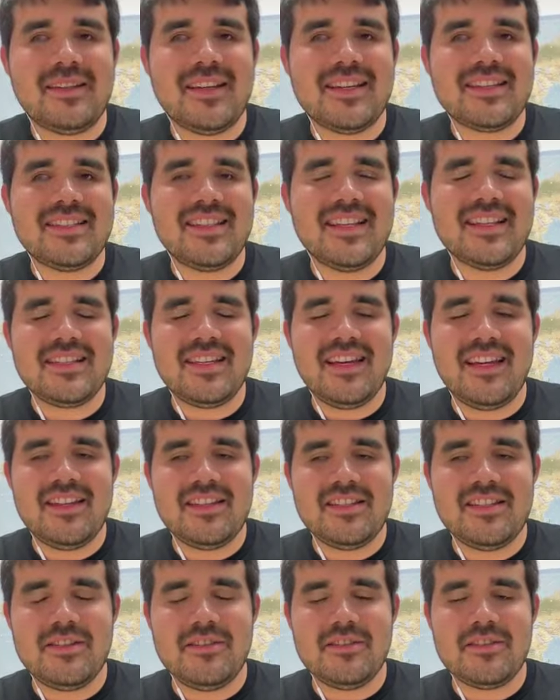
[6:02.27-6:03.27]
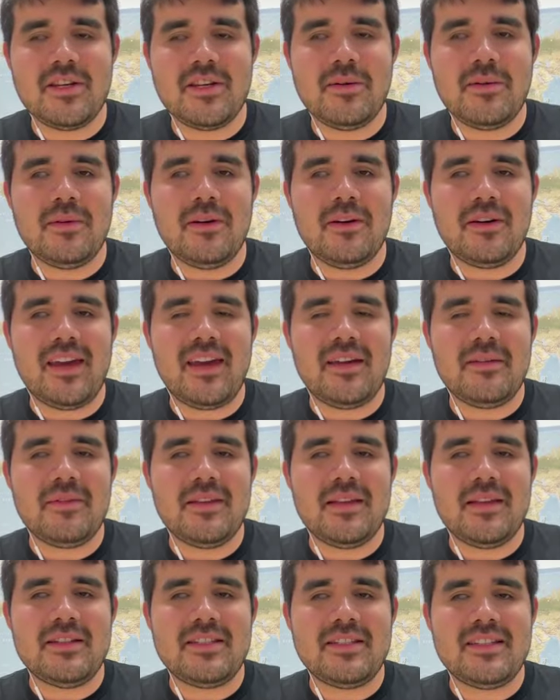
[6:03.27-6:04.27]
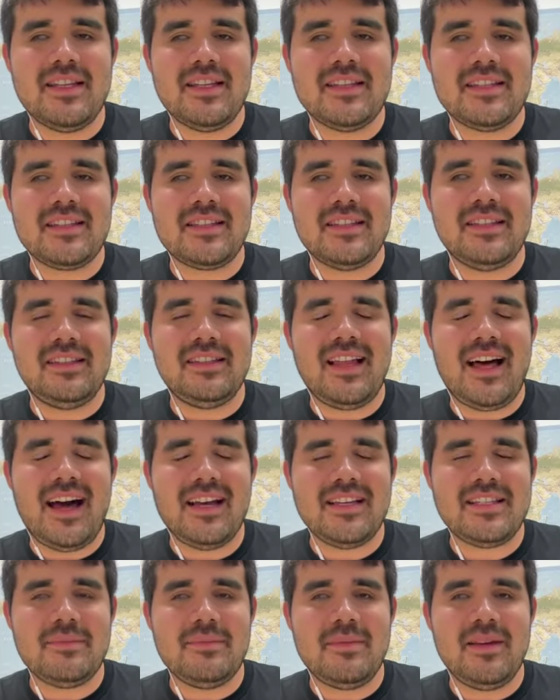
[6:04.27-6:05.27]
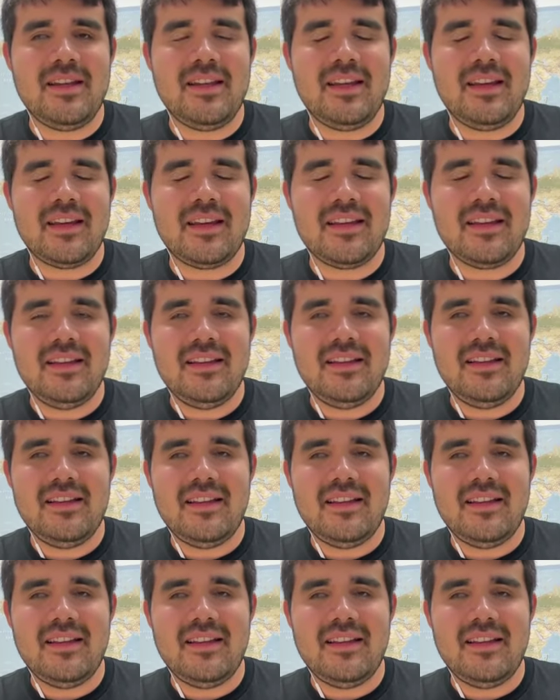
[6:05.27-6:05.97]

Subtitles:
Let's get into, so, okay, since the last meeting,